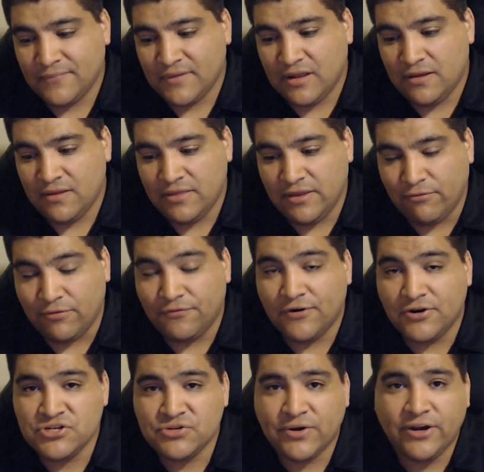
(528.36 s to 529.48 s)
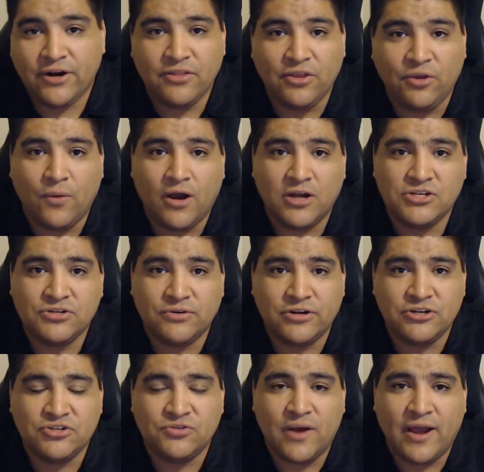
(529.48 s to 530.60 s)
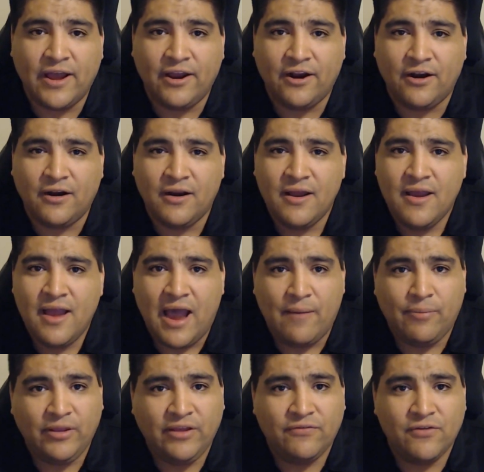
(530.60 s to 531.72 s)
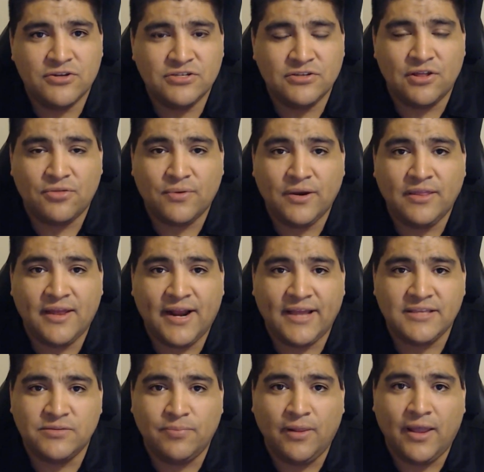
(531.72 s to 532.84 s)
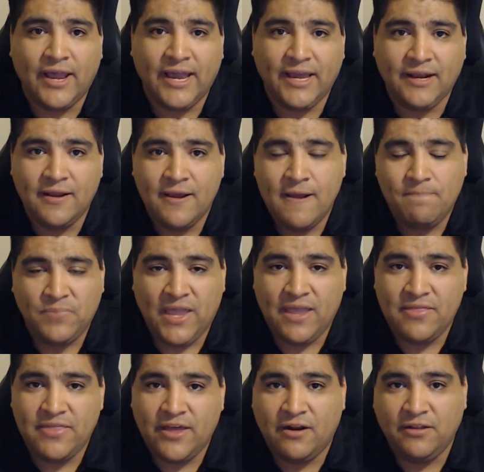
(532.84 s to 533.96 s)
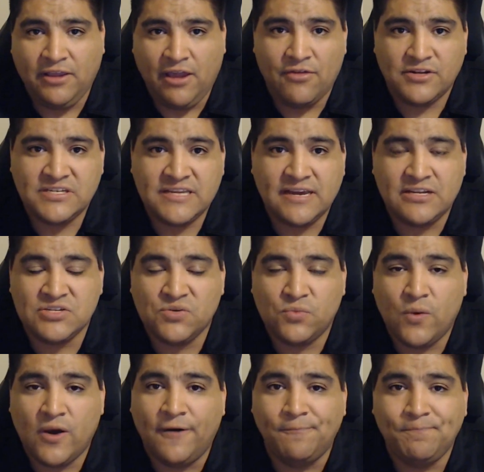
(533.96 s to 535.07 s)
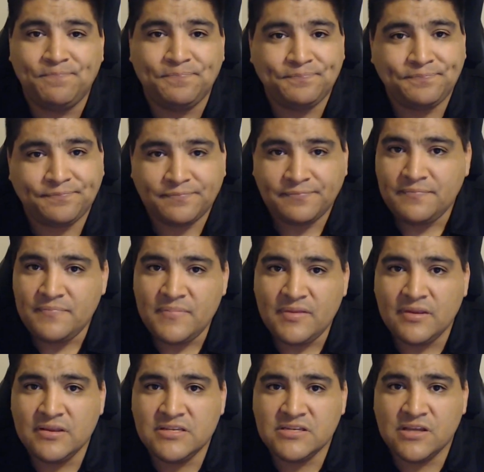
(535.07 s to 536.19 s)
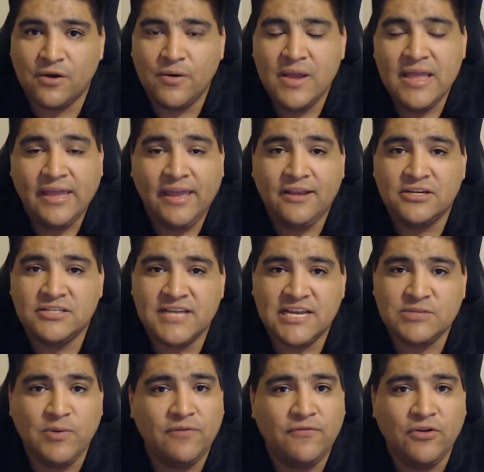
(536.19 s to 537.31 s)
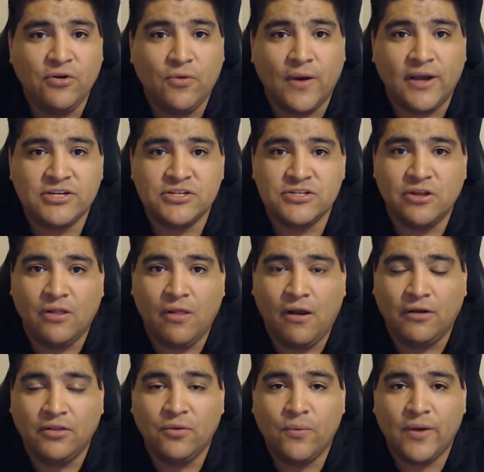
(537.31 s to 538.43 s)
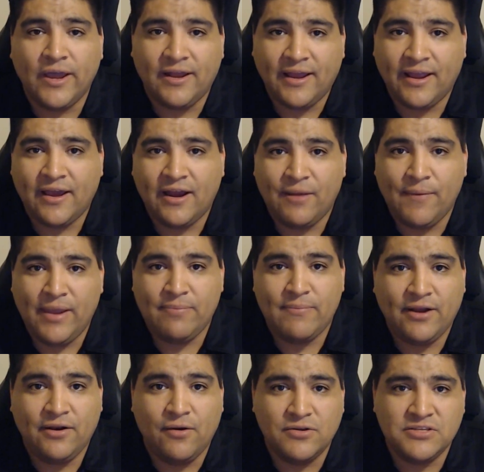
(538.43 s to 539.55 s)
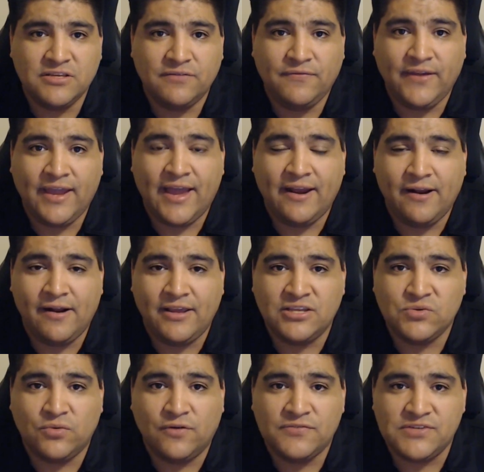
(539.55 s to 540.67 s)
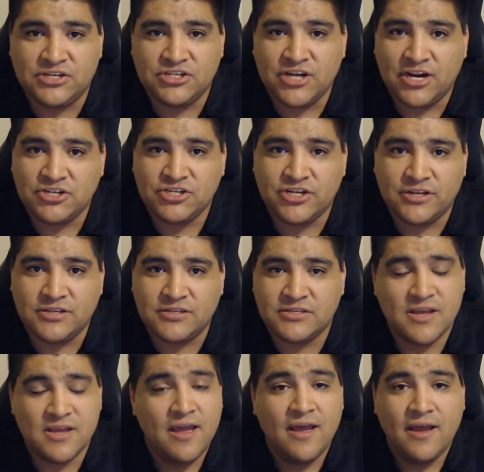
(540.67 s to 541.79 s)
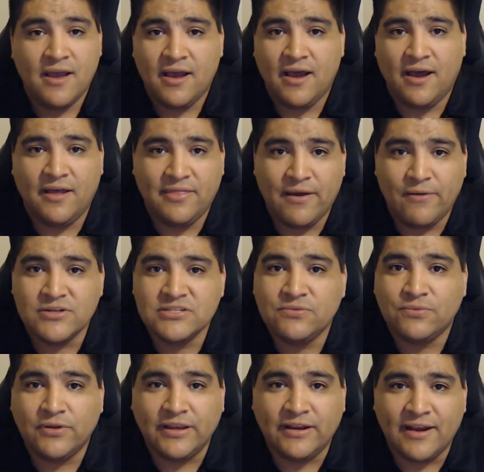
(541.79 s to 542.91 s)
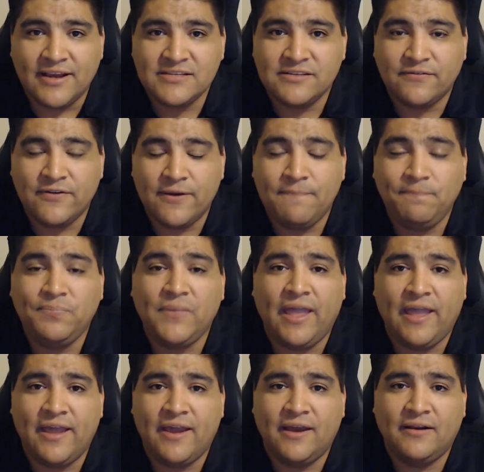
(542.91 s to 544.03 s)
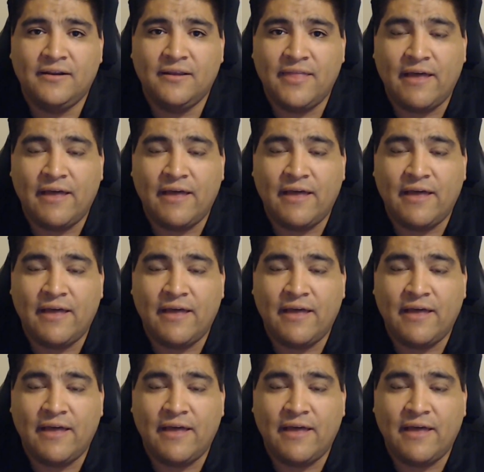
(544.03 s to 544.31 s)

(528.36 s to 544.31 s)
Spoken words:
refrigerator, the washer and dryer. I believe those are the 3 that I had supplied, and then on the other side as well. So he just asked me a few questions along the way, and I kind of made my notes if he had any sort of suggestions. That was really nice of him, and that was